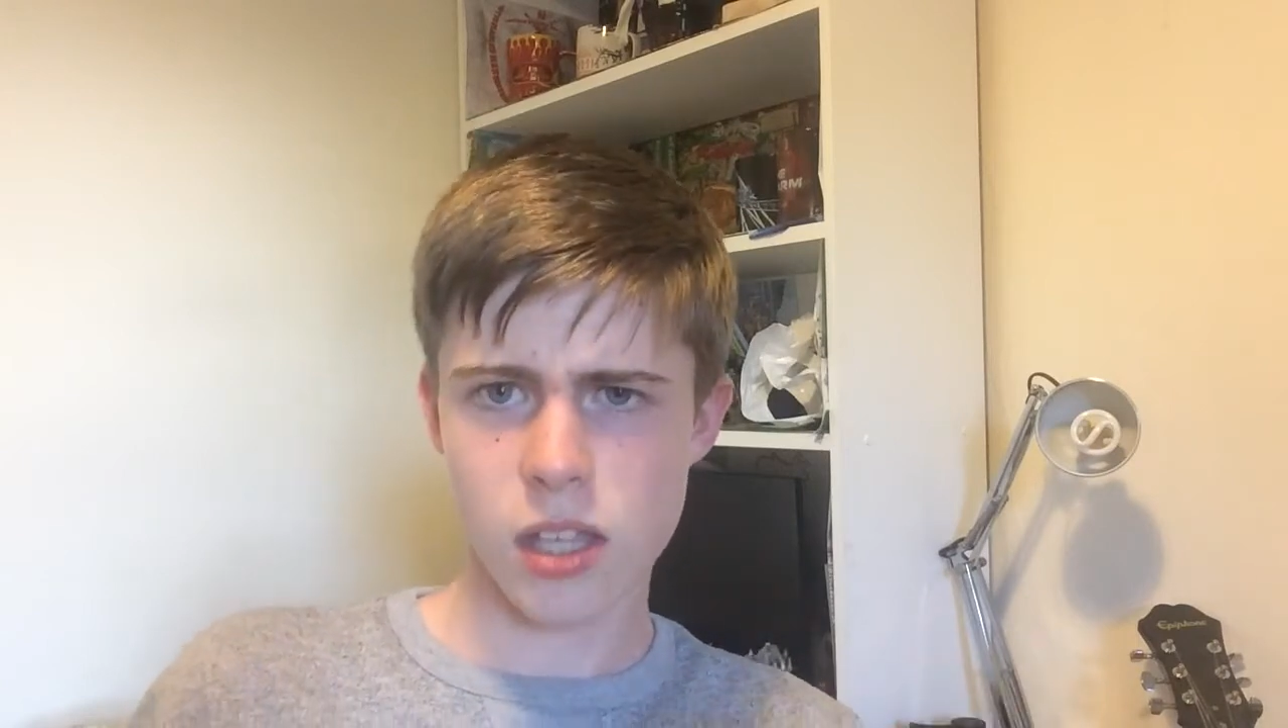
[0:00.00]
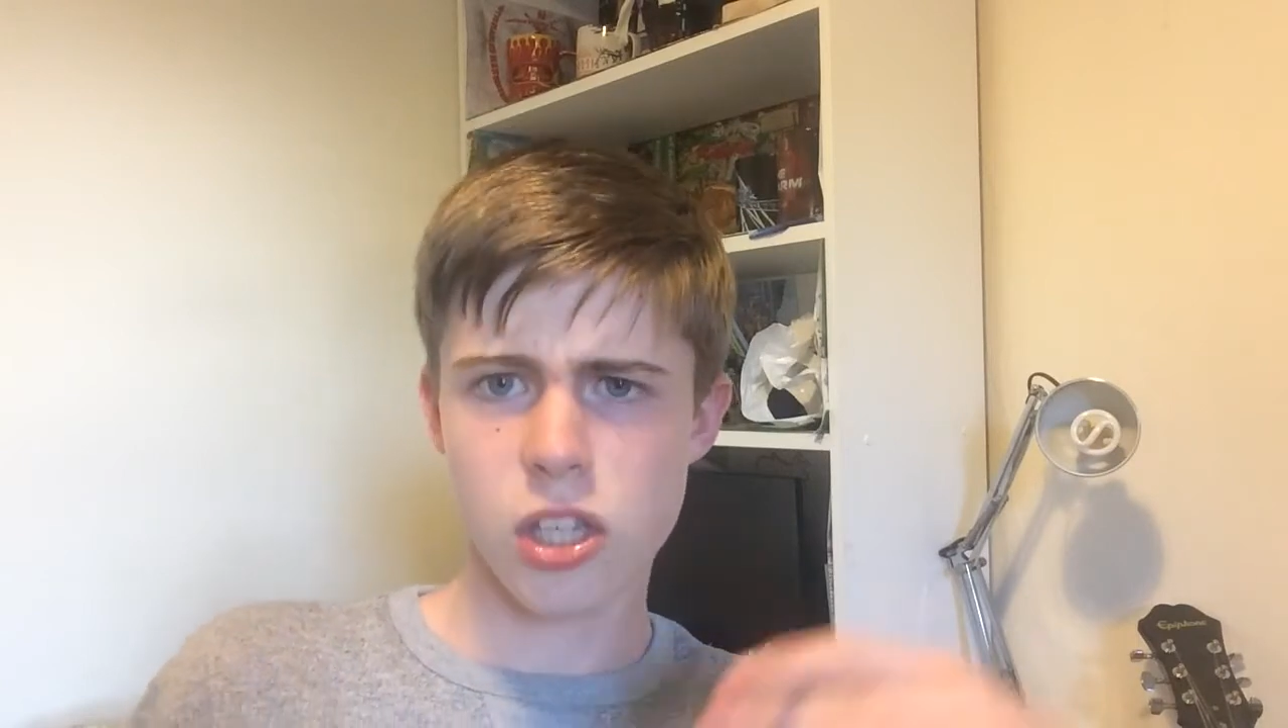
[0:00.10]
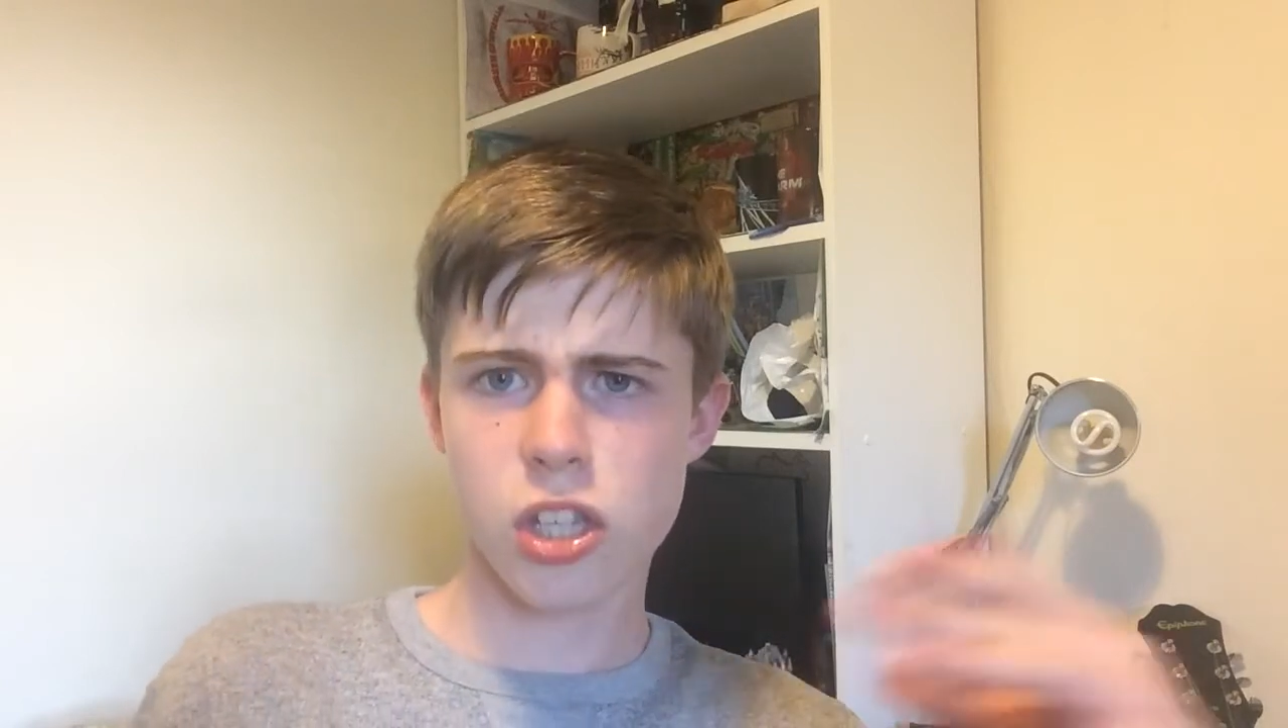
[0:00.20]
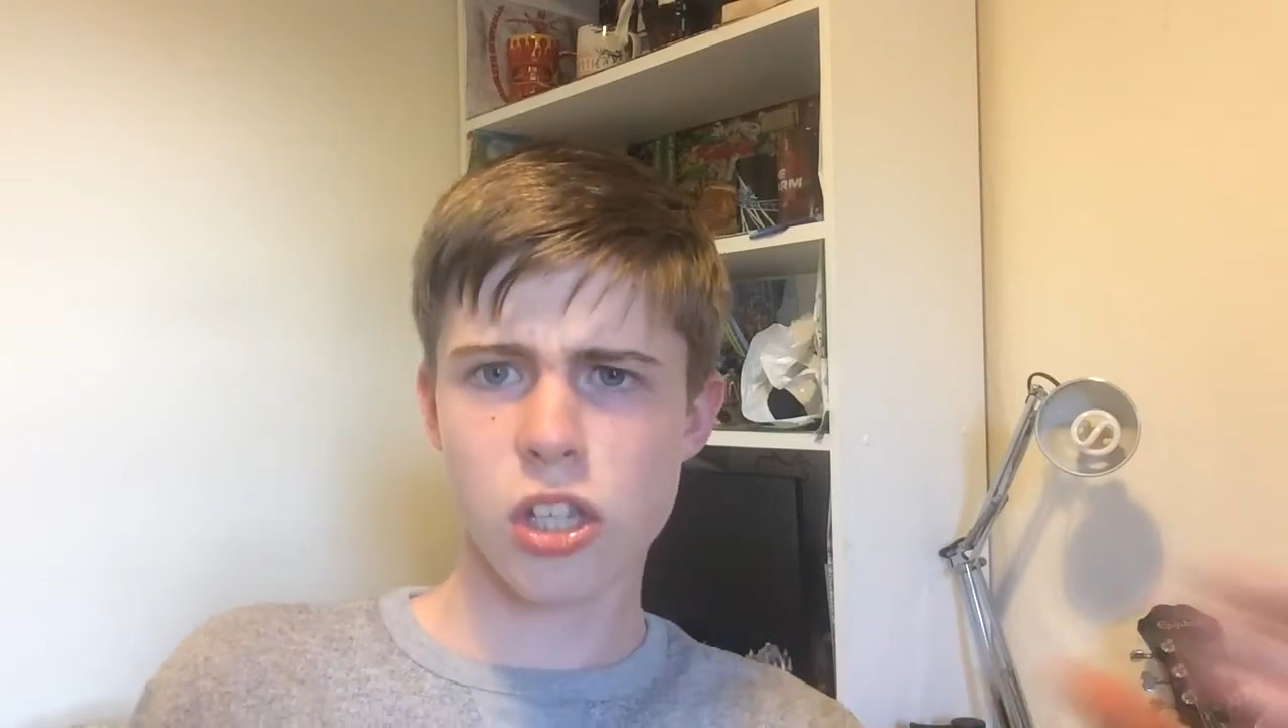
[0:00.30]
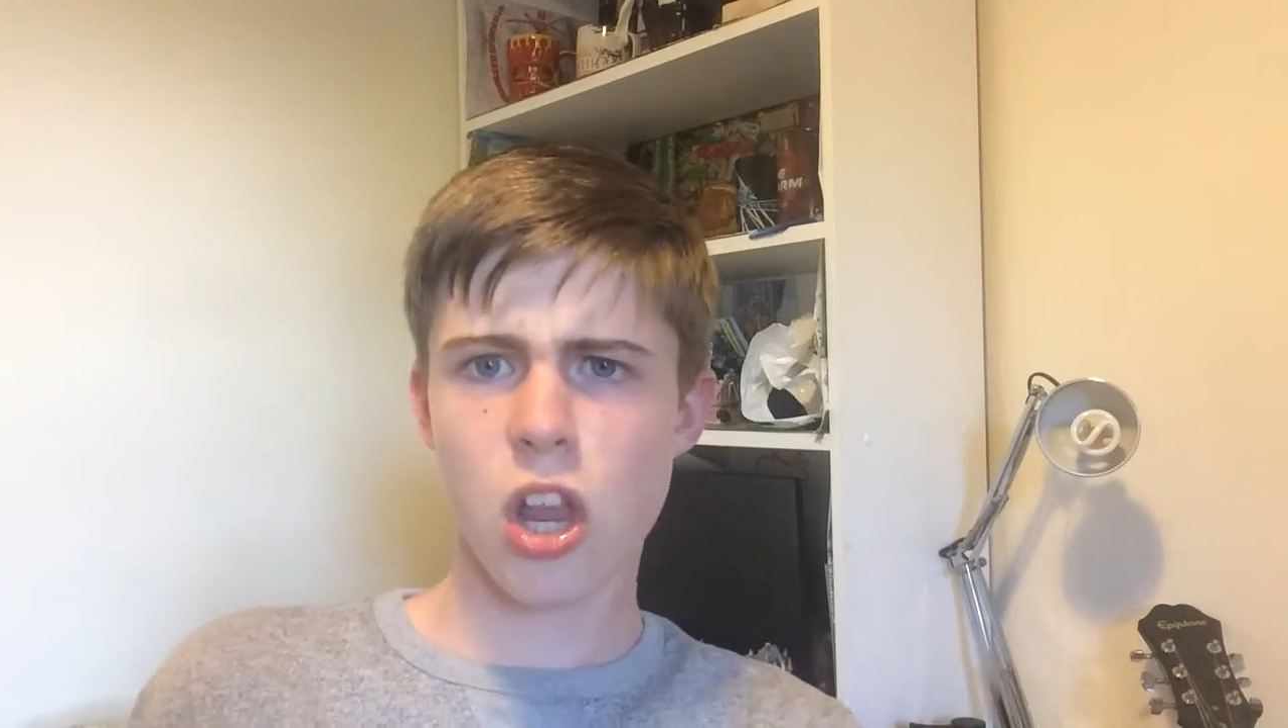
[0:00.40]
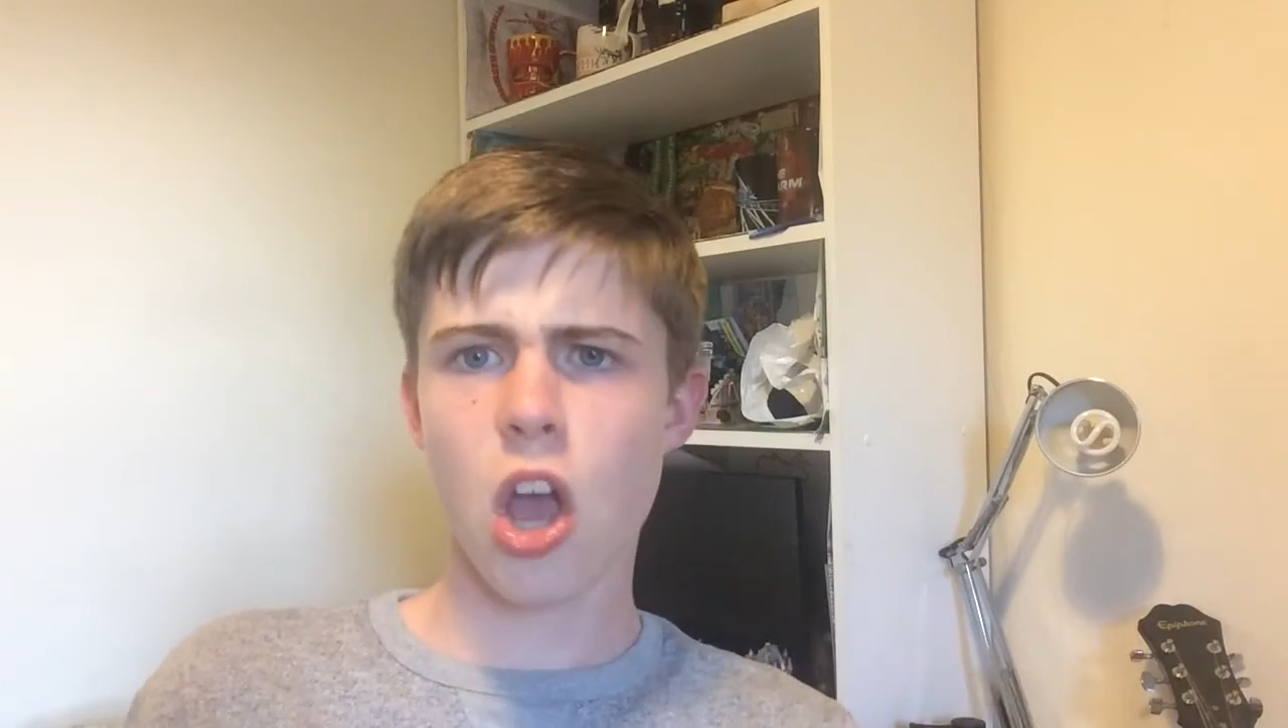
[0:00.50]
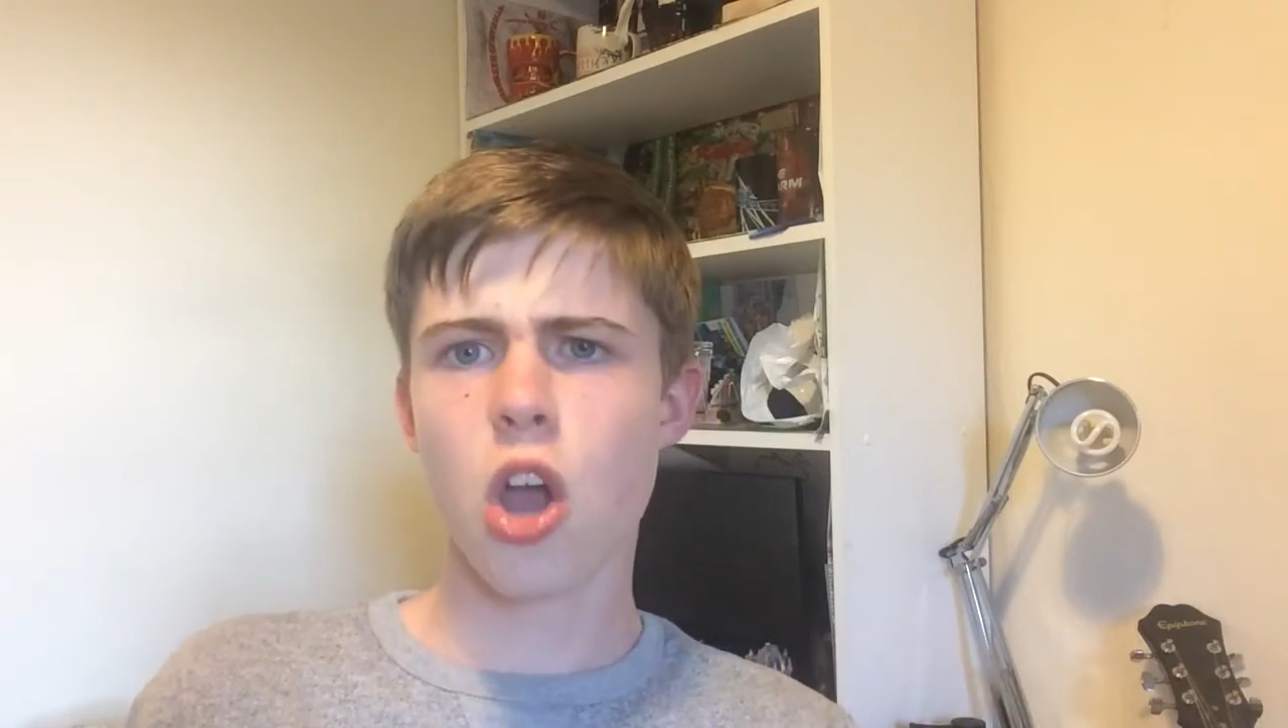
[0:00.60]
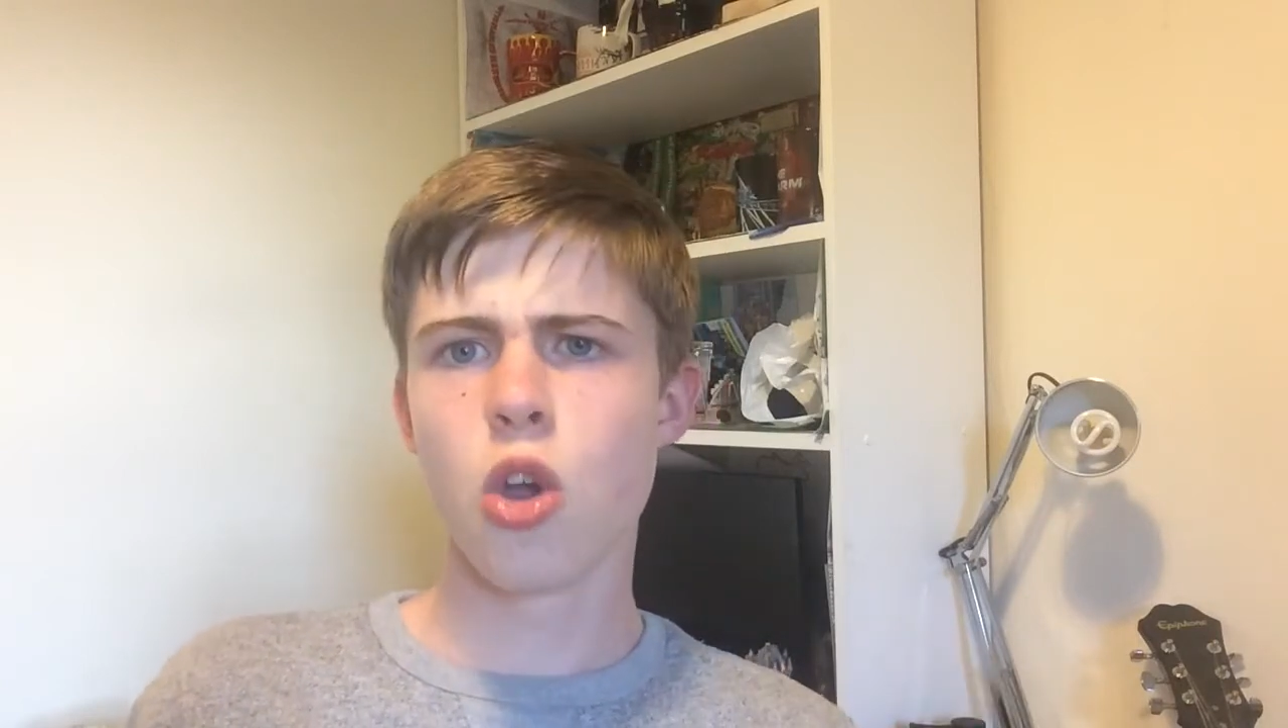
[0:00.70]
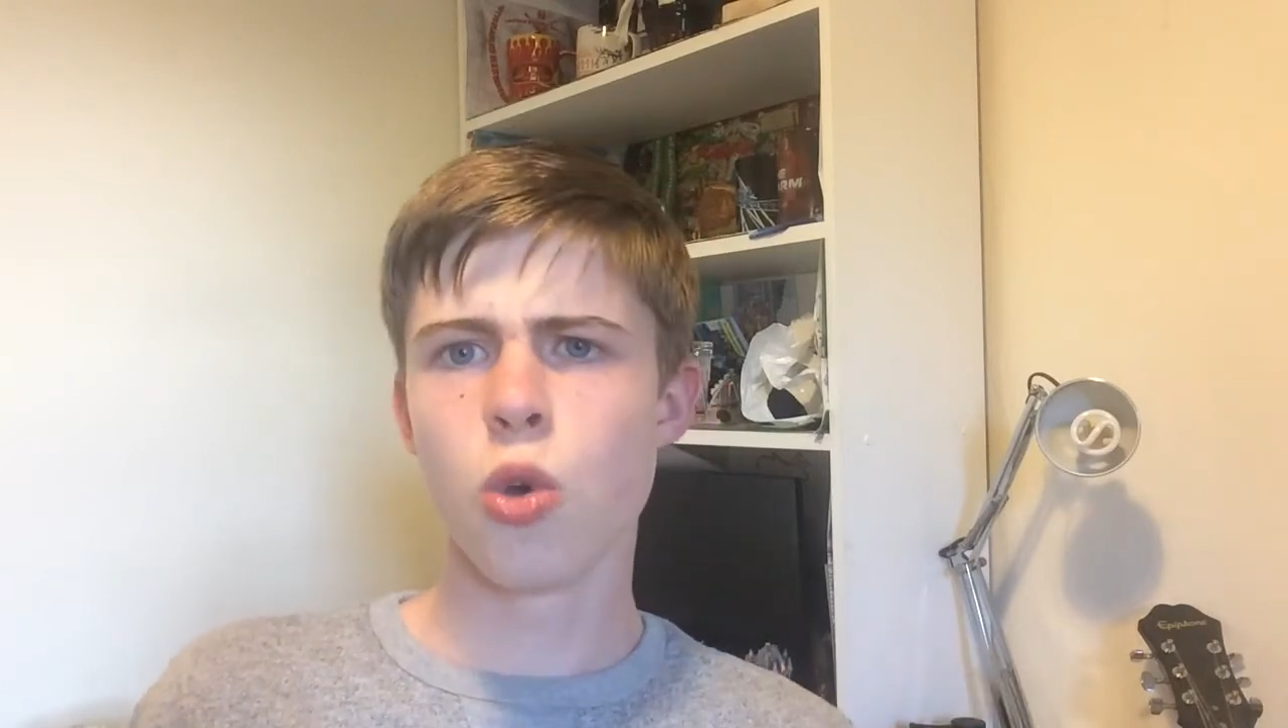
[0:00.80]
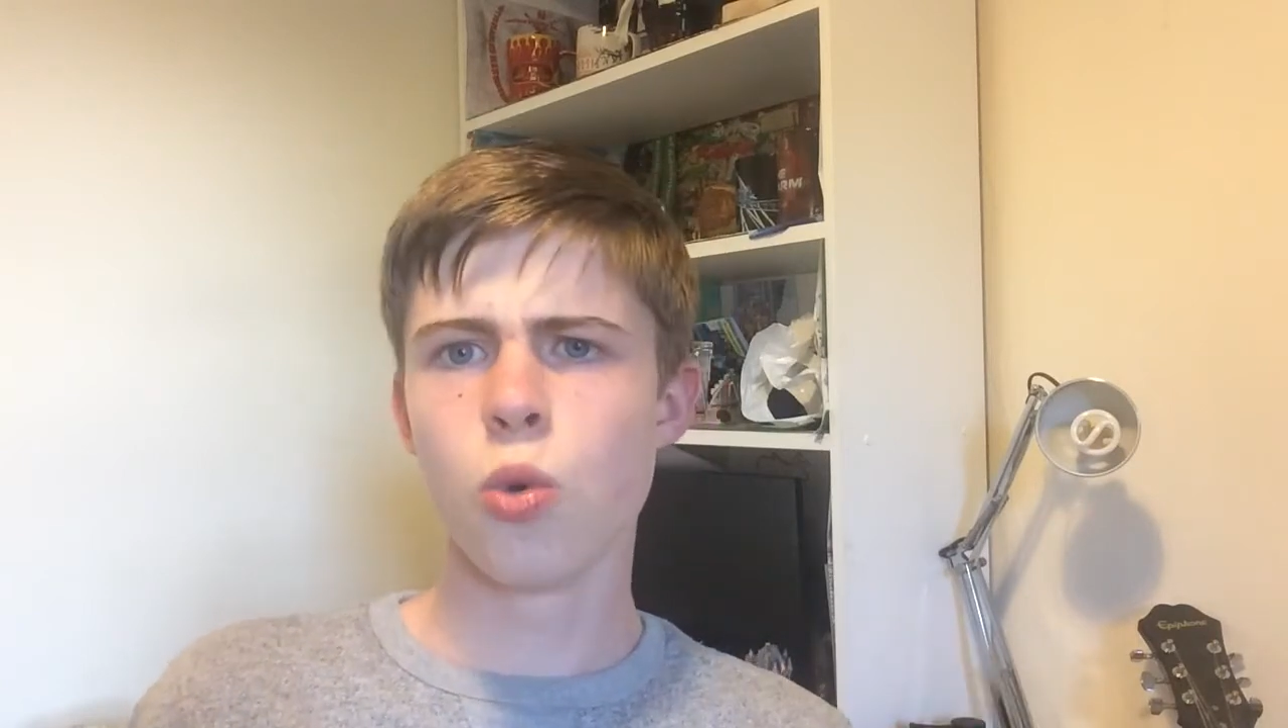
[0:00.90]

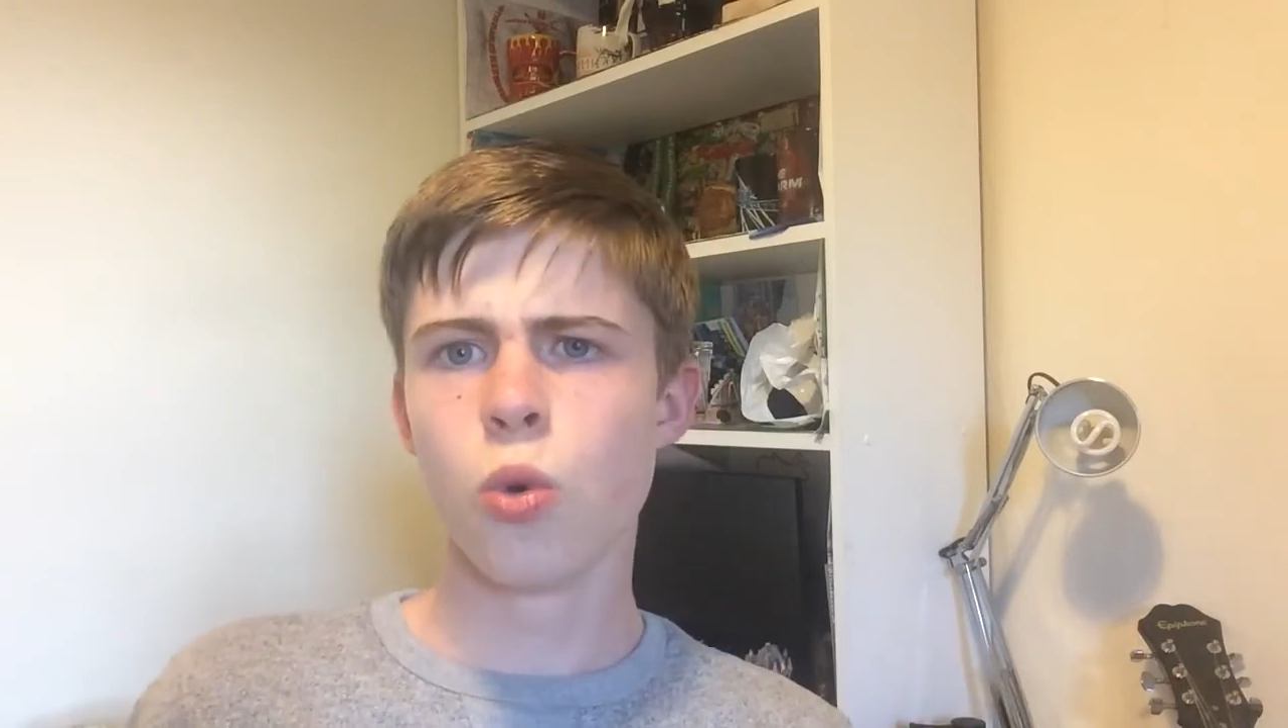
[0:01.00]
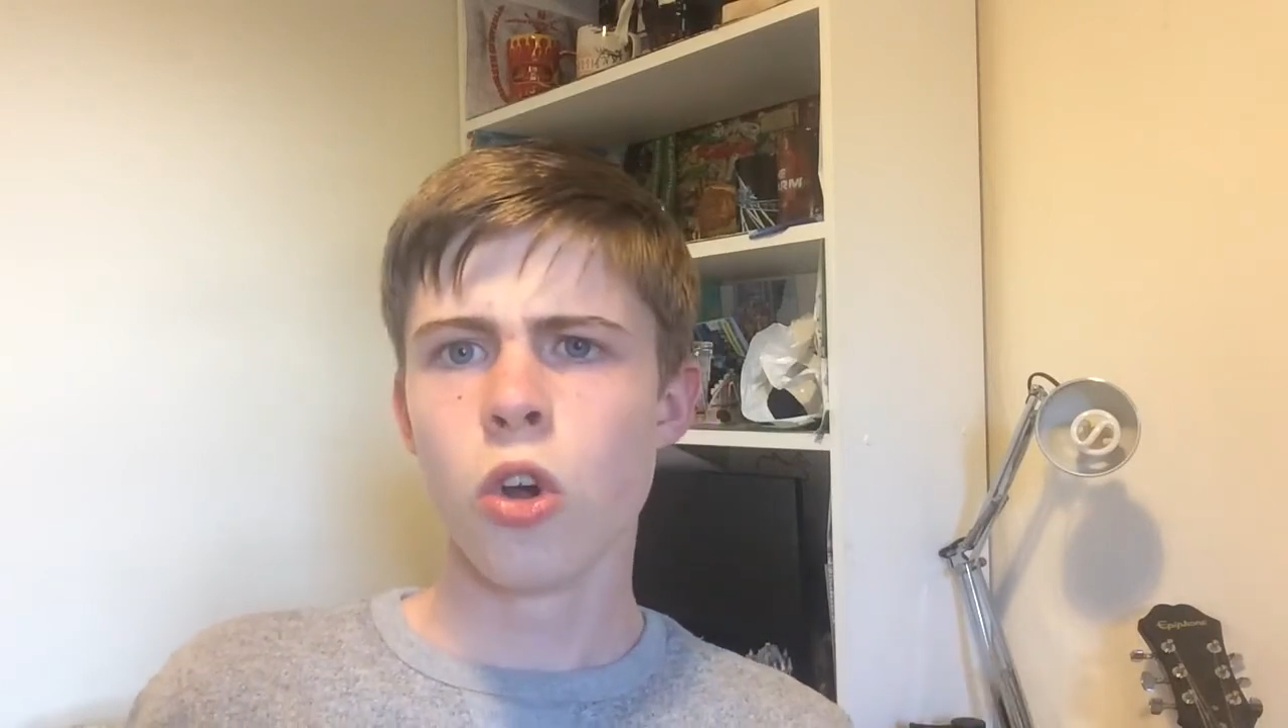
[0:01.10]
slow,